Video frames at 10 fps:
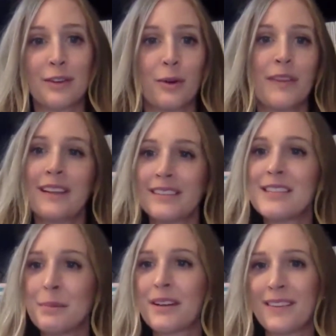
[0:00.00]
So that's
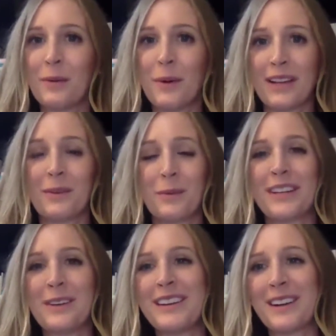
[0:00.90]
typically
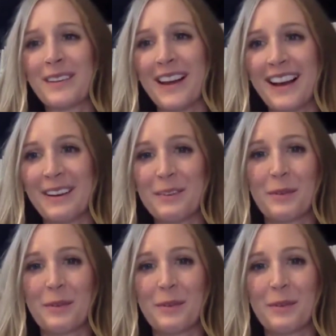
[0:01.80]
when you hear that,